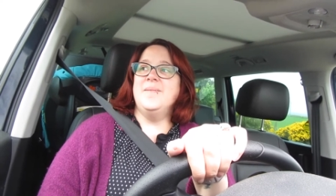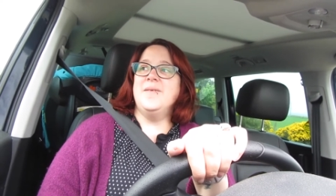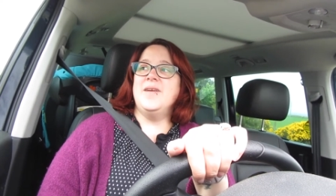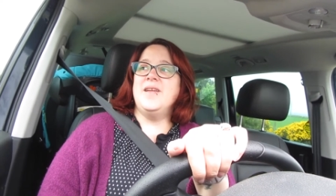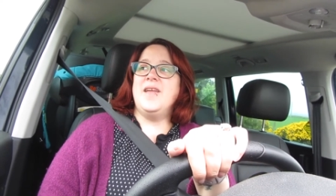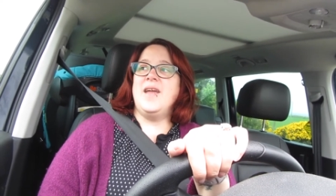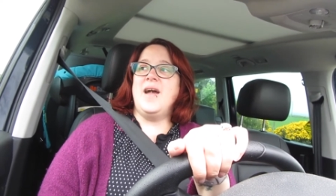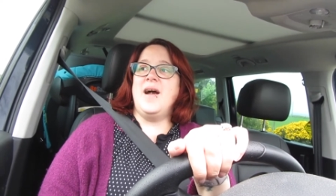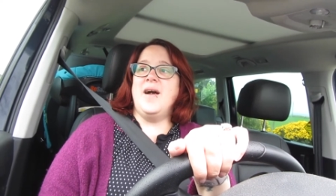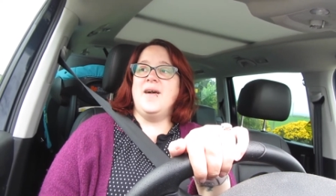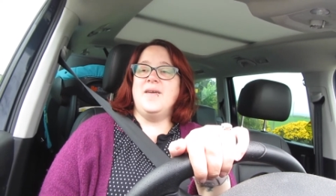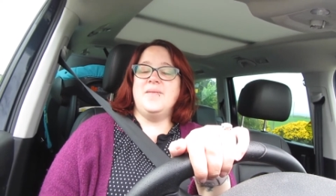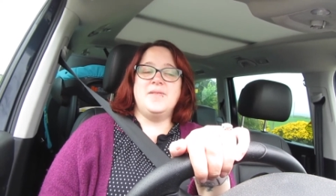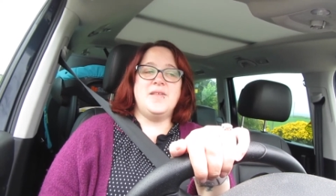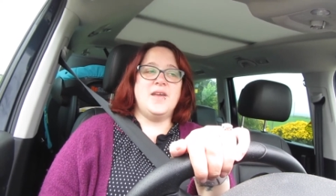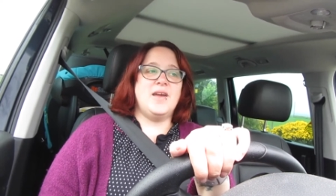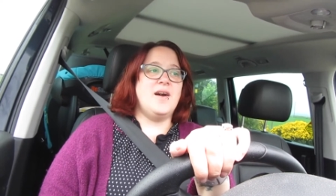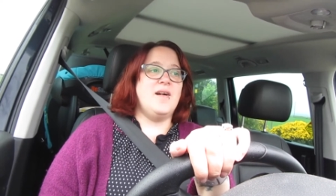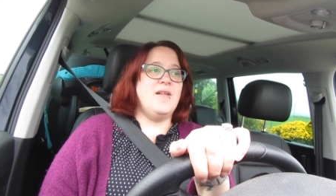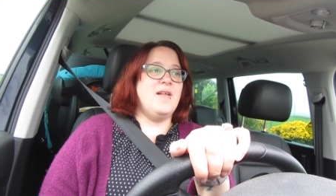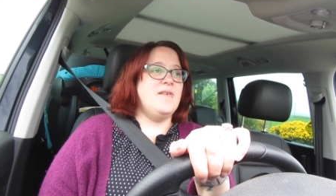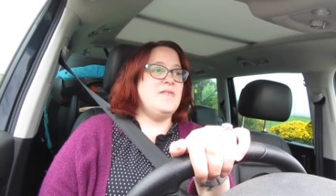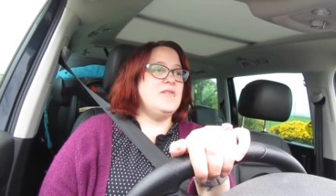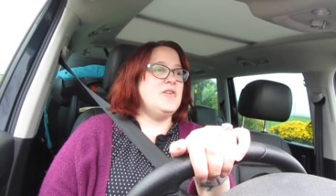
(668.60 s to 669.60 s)
Yeah, I
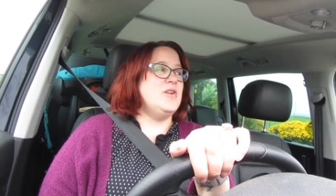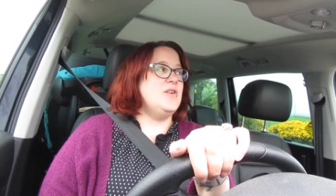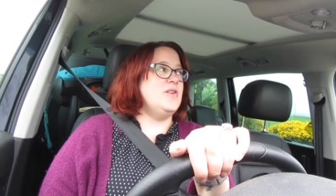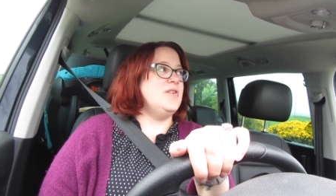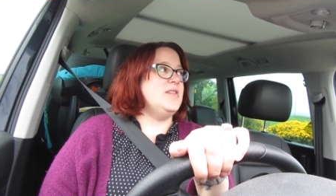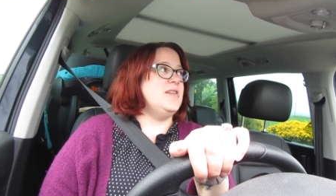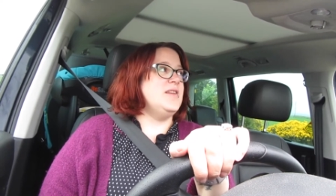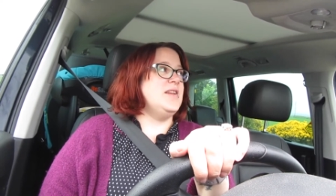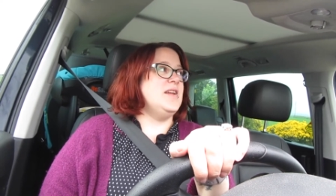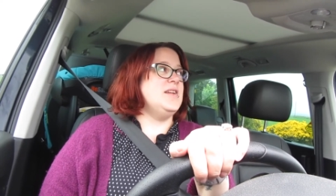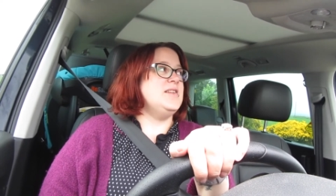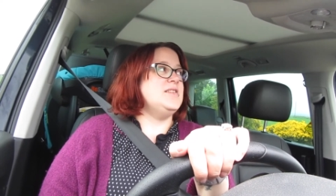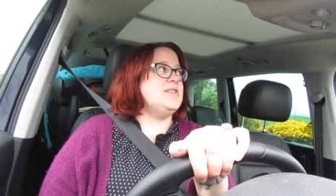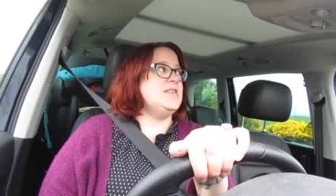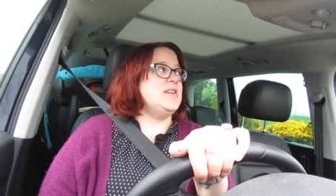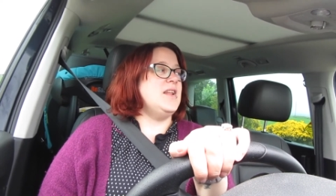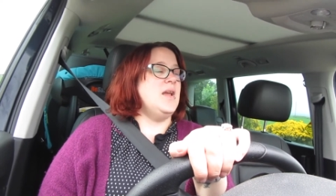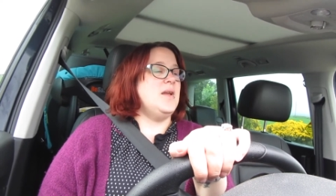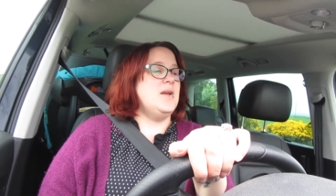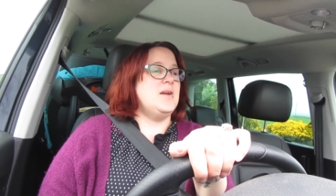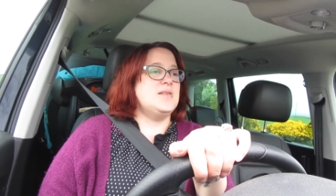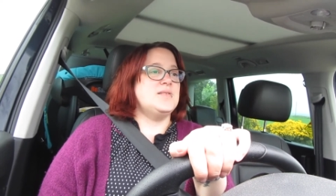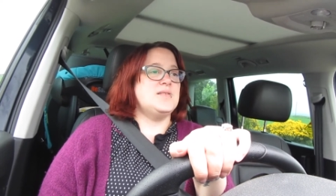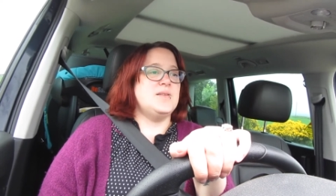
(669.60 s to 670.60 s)
think I'll have an early night
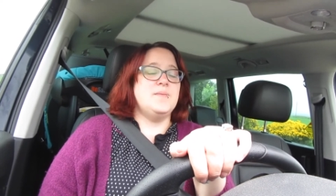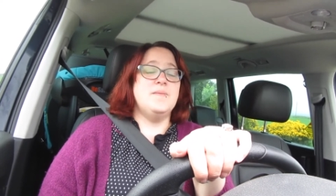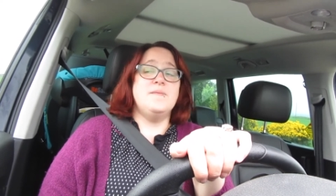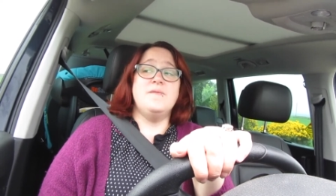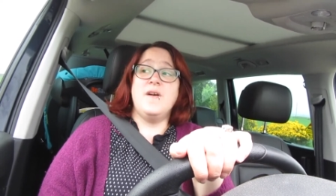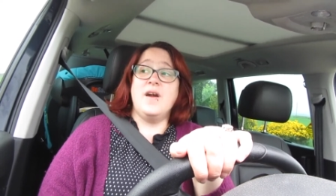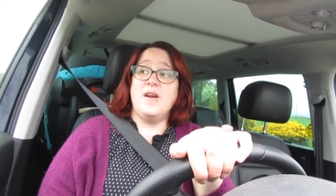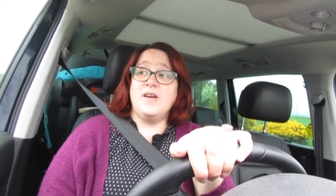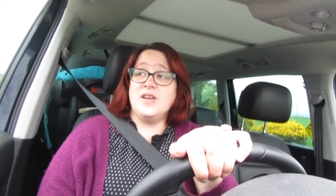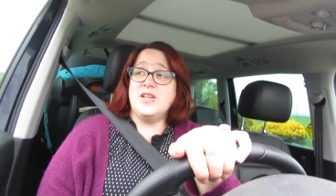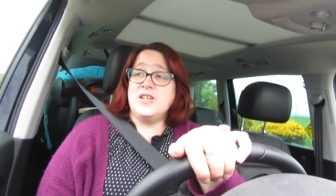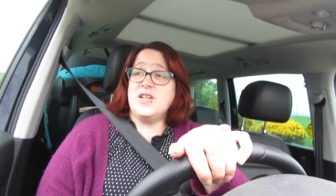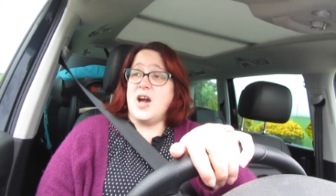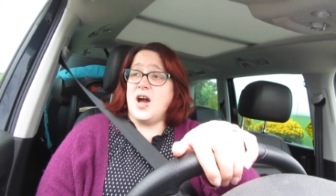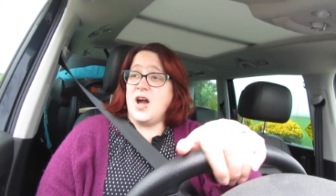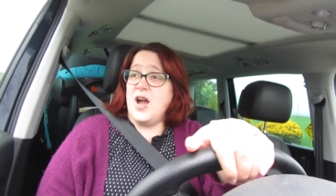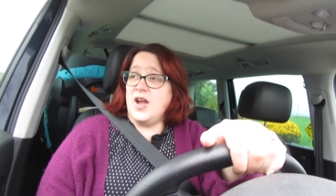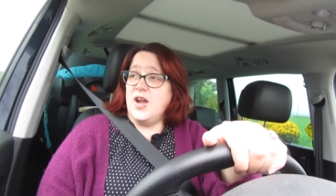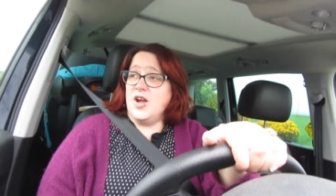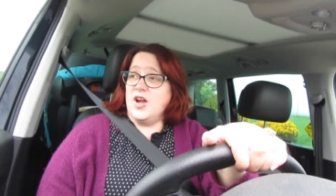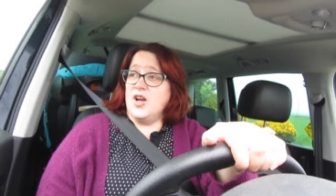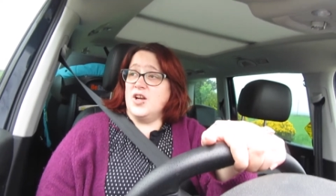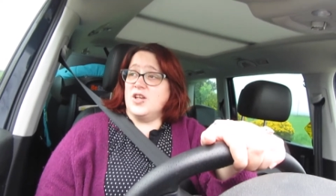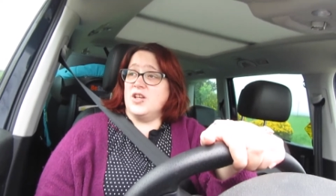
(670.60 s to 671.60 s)
tonight because I'm very
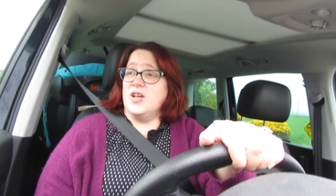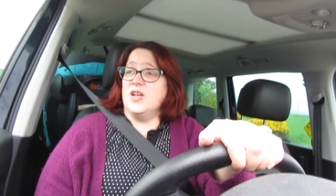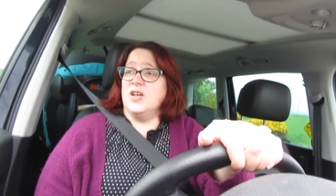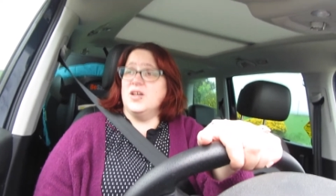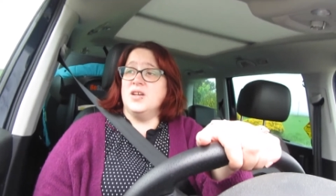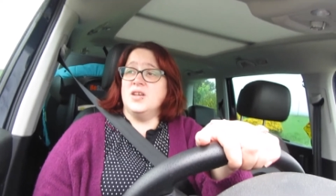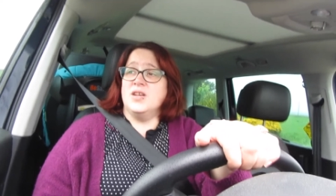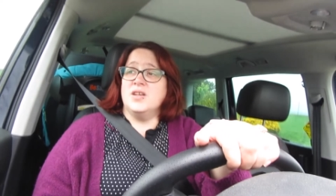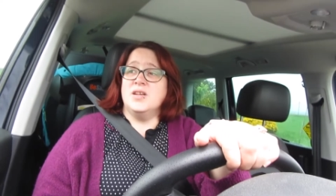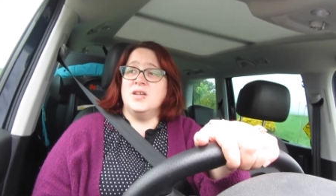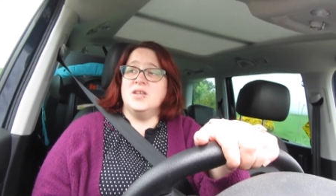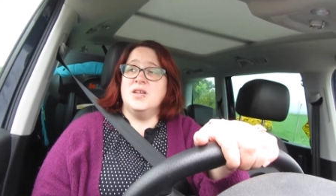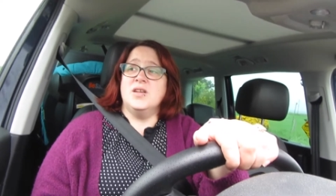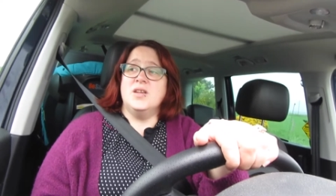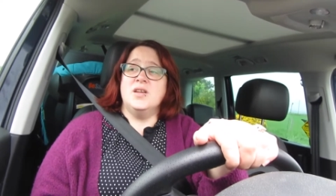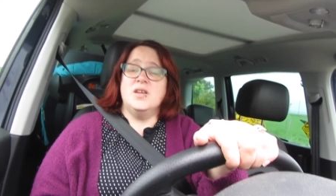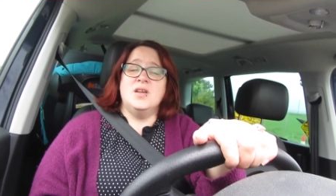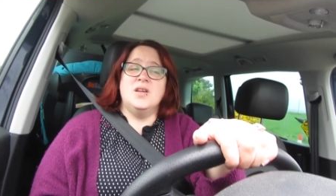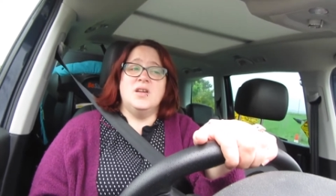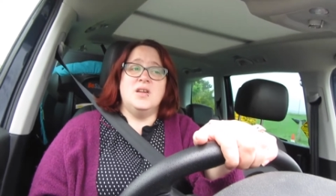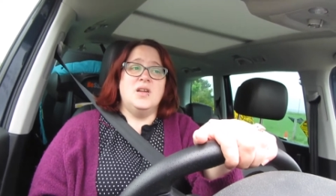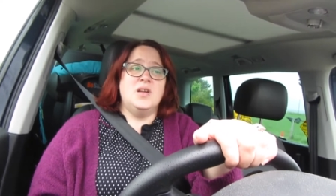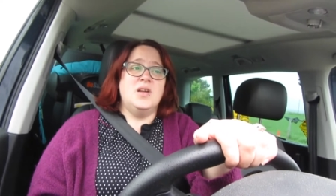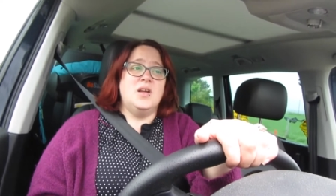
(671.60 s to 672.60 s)
tired
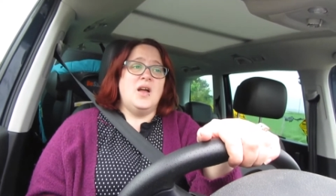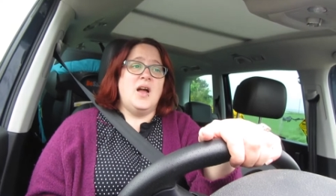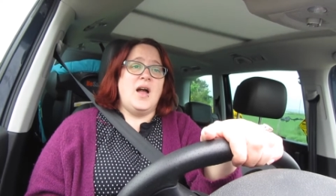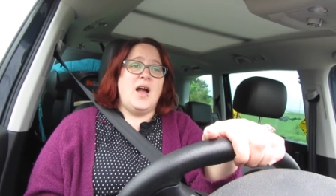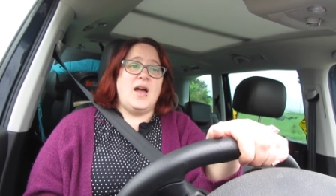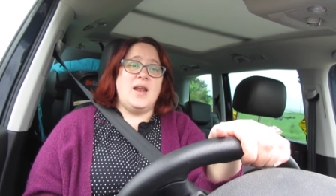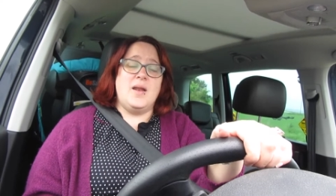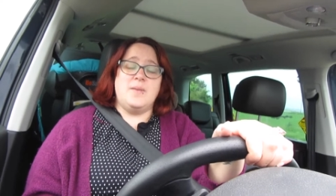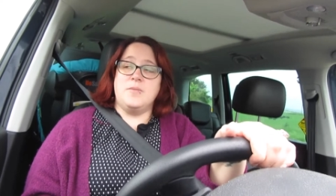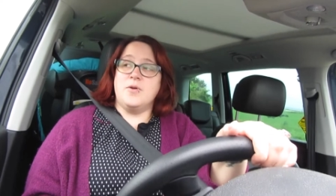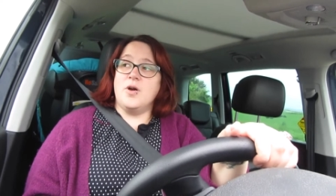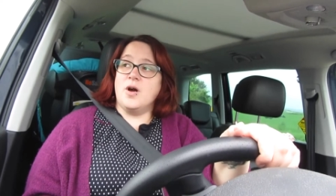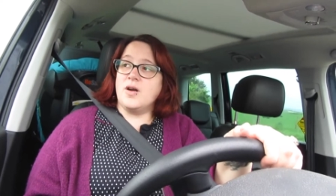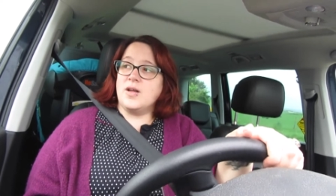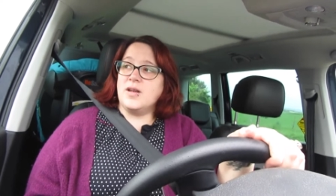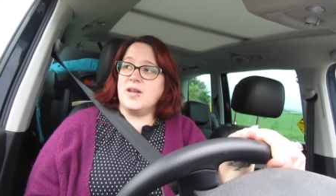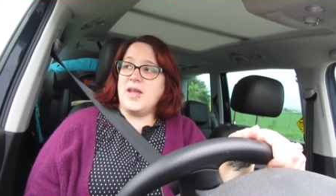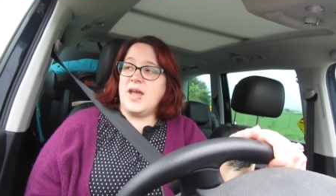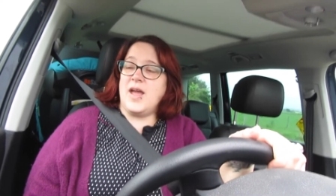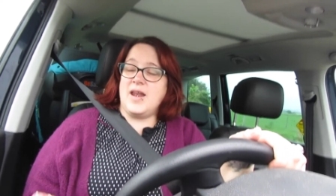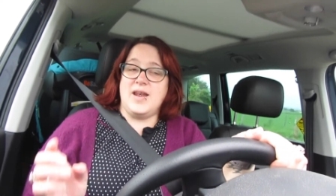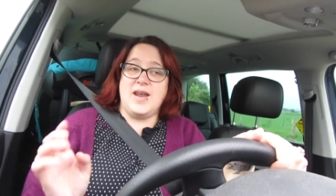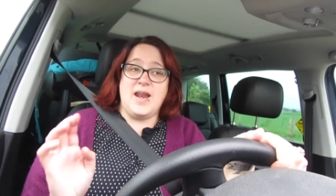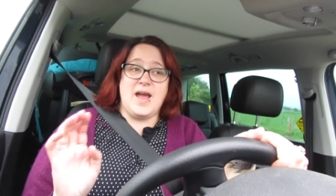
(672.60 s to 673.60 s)
and I'm not
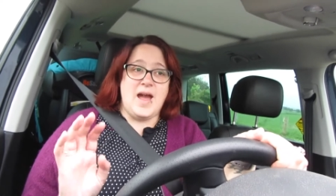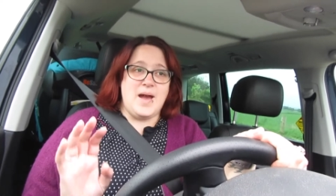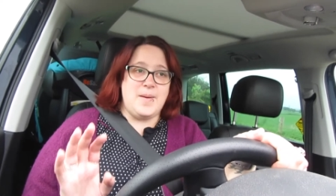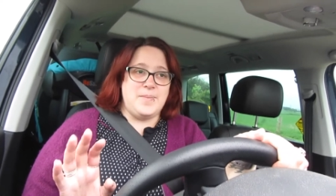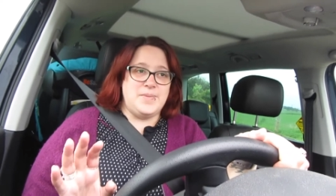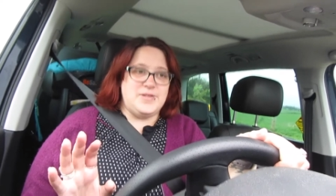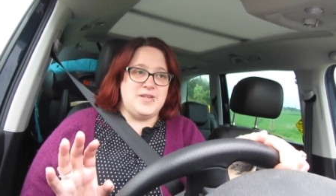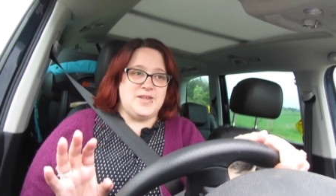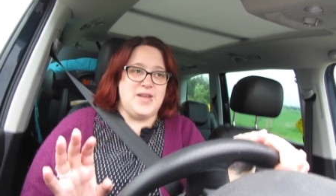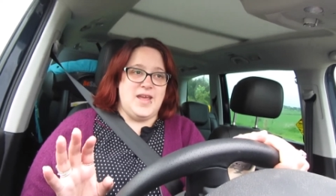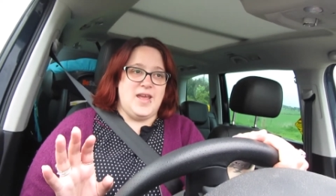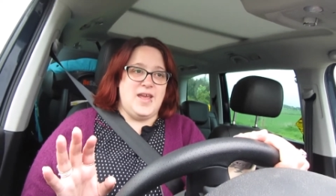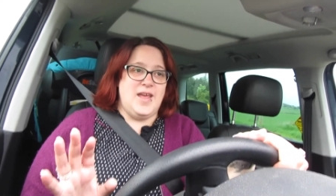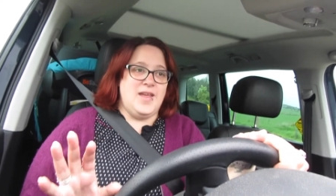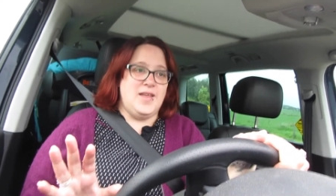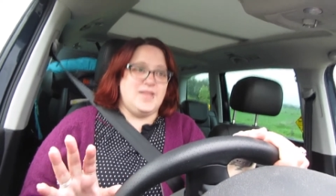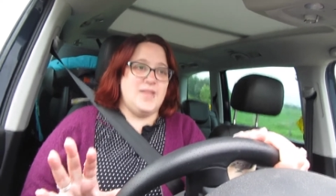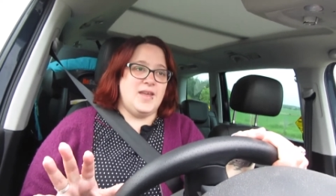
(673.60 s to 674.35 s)
gonna get a nap today.